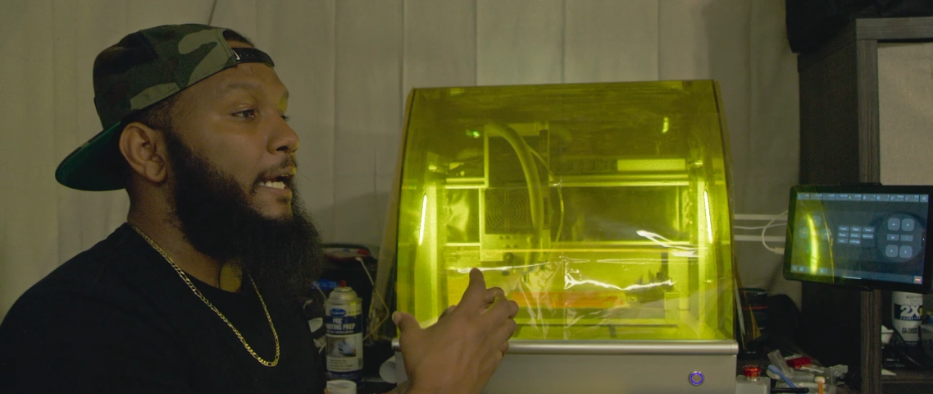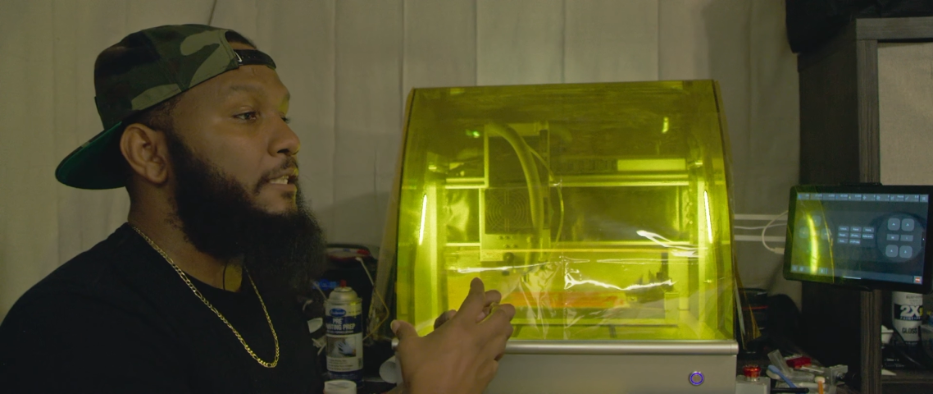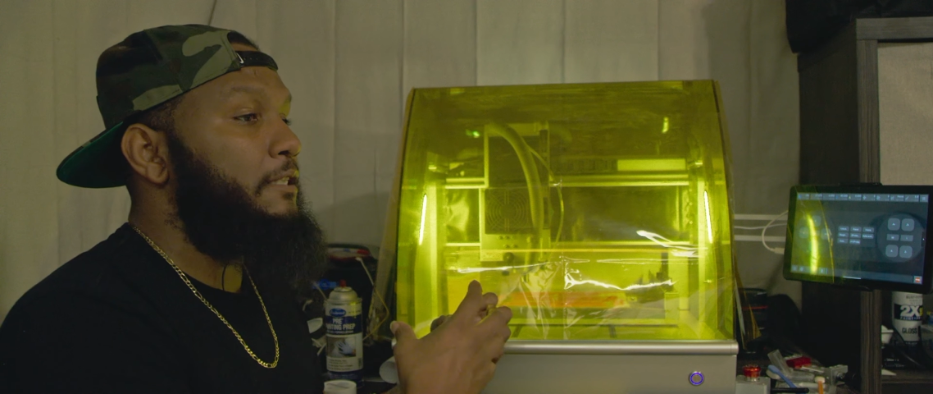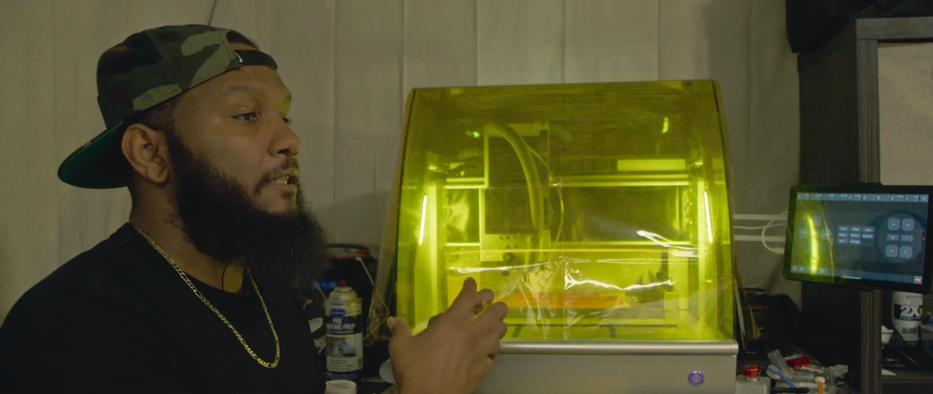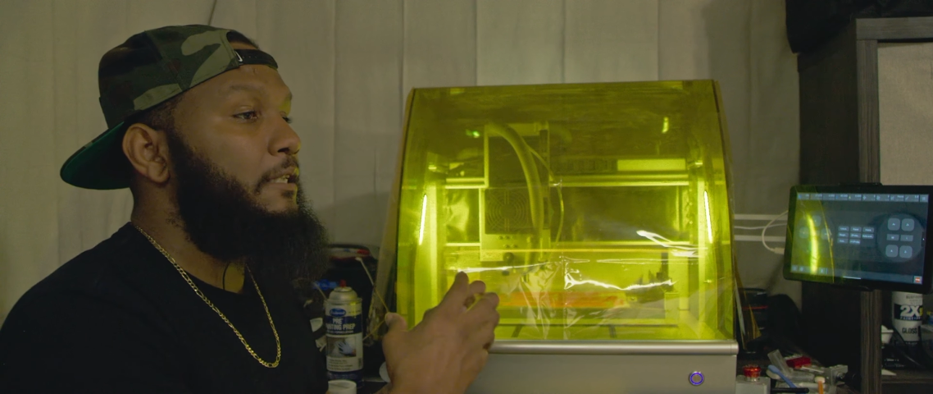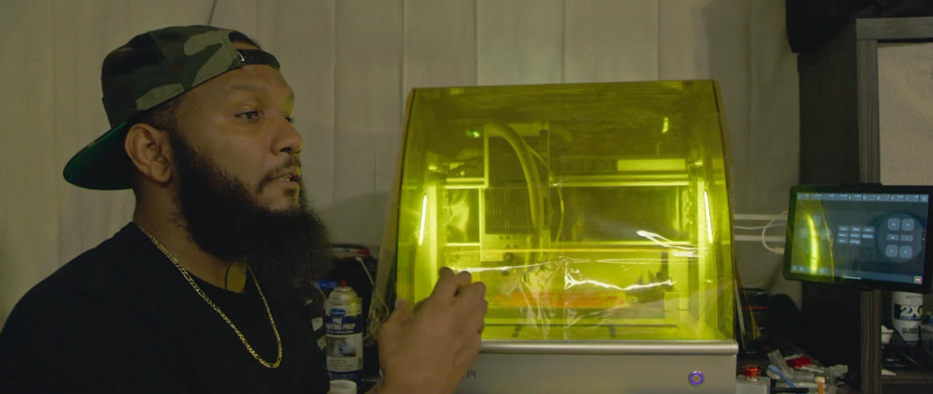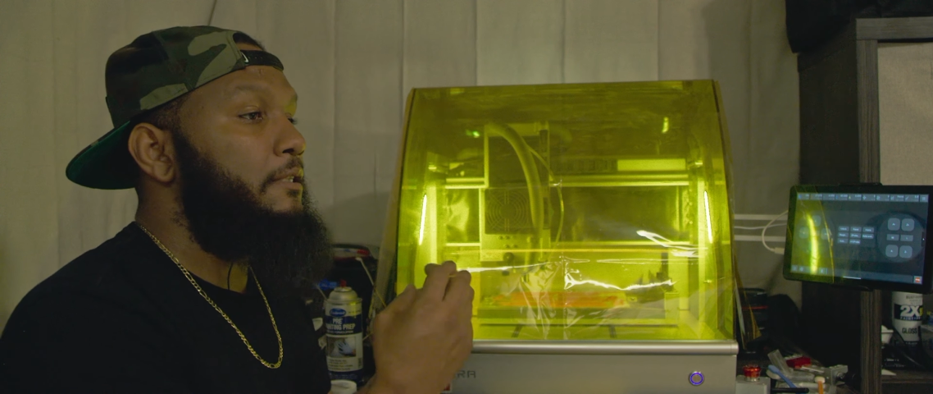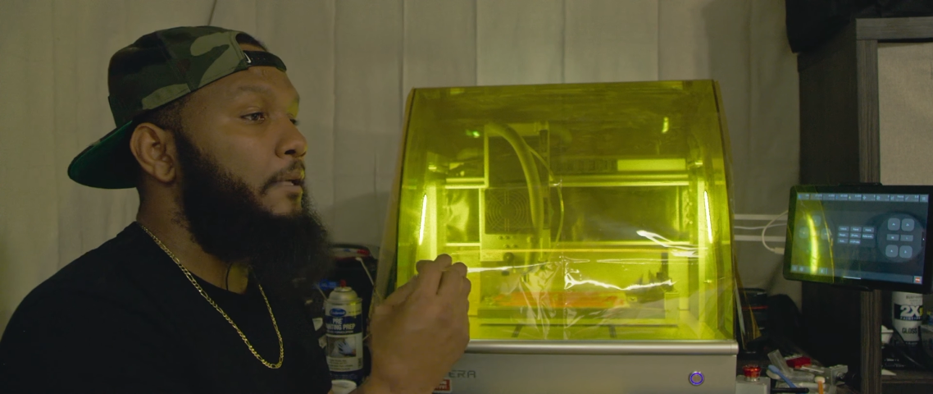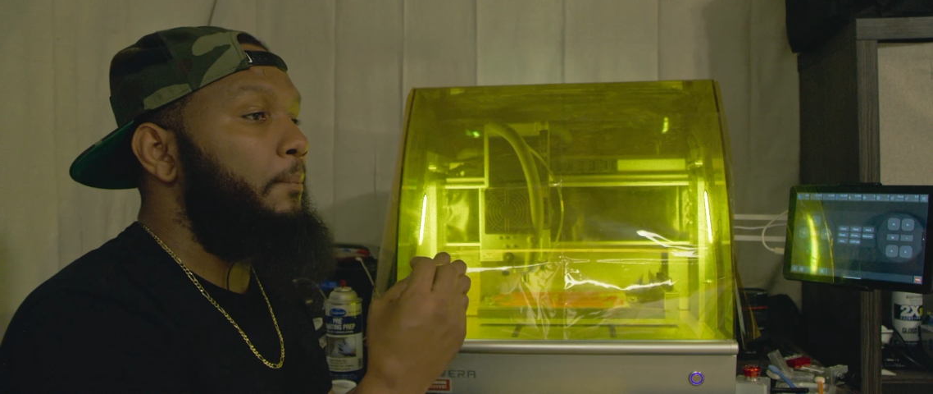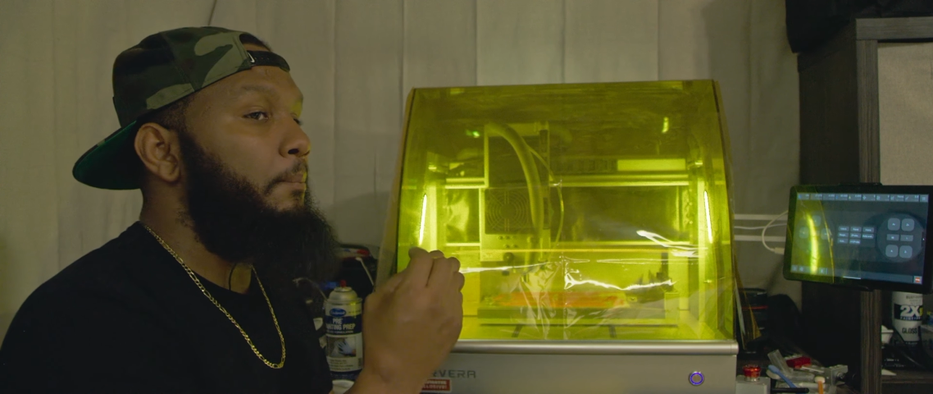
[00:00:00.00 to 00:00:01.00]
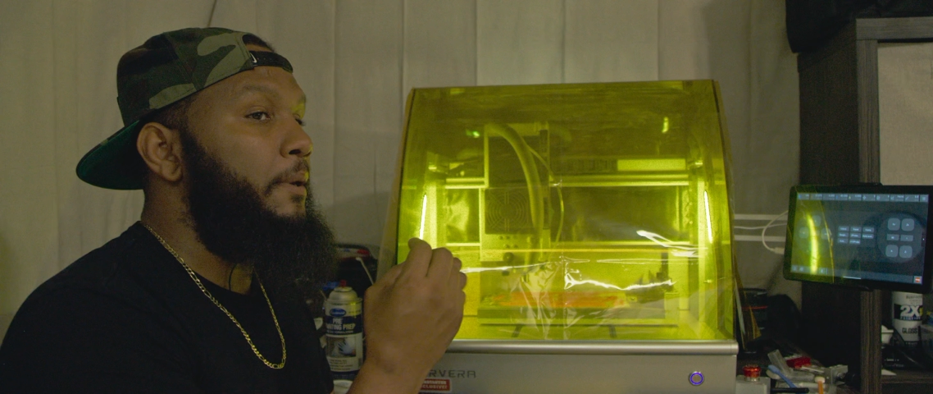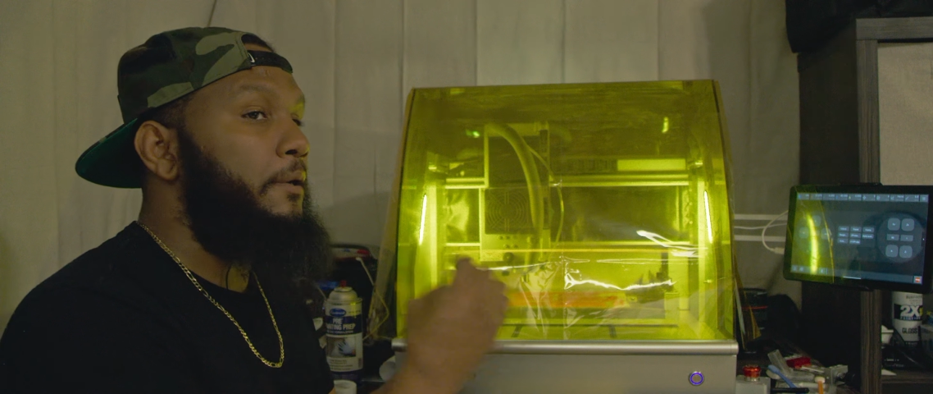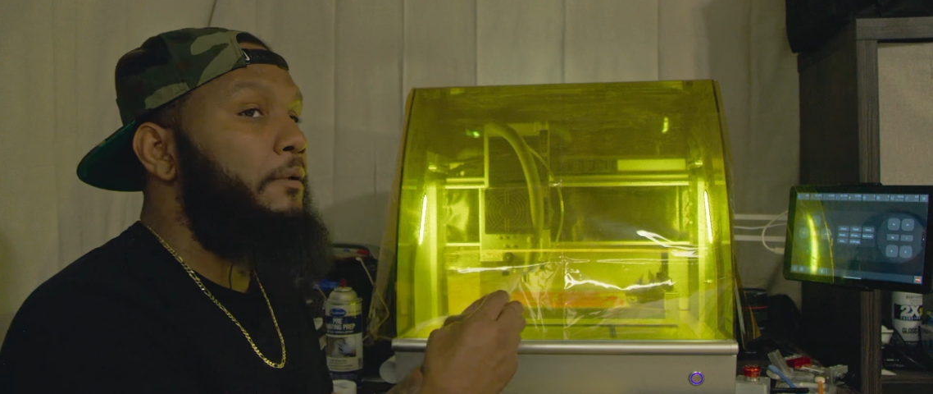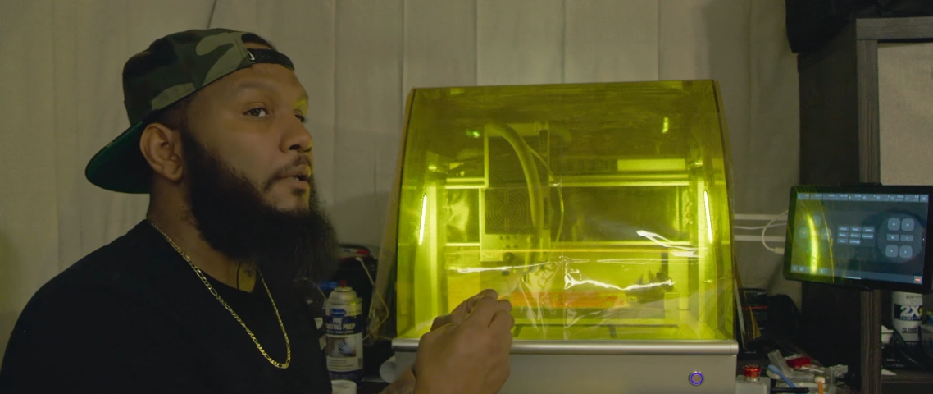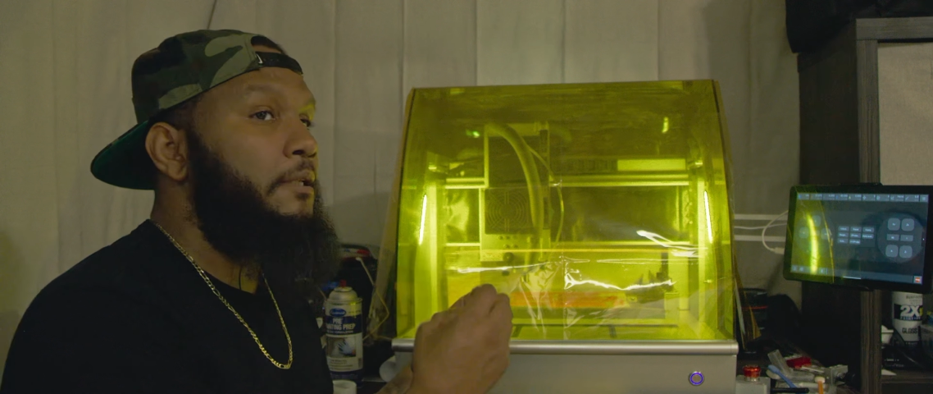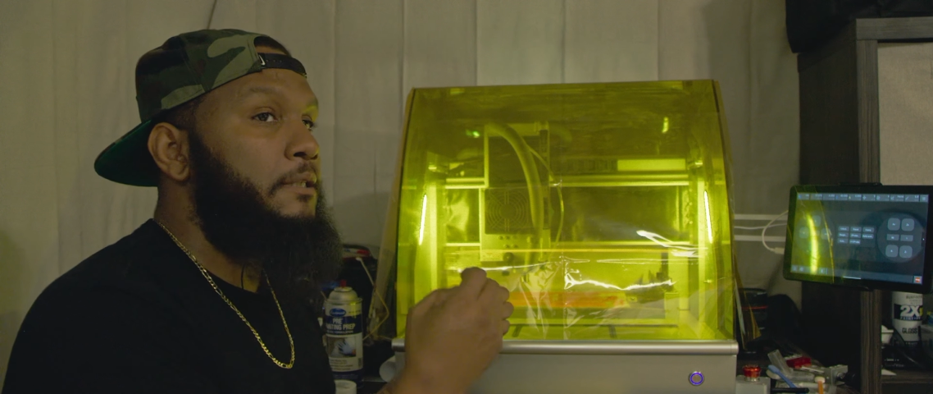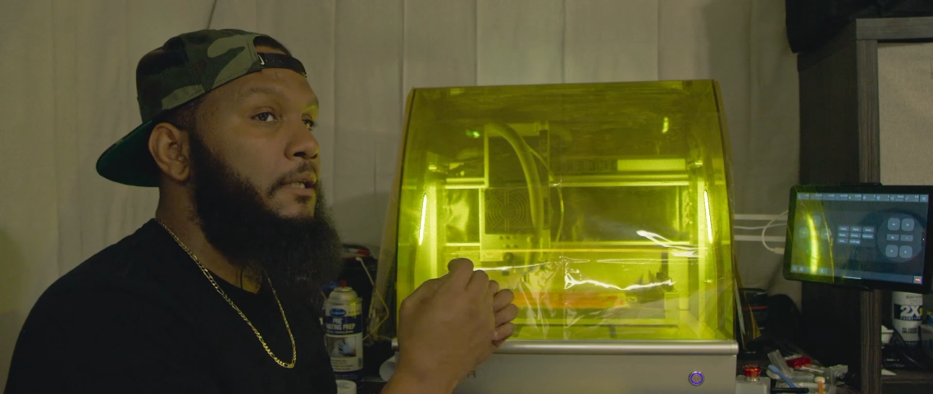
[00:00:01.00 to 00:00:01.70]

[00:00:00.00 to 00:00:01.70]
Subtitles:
actually mill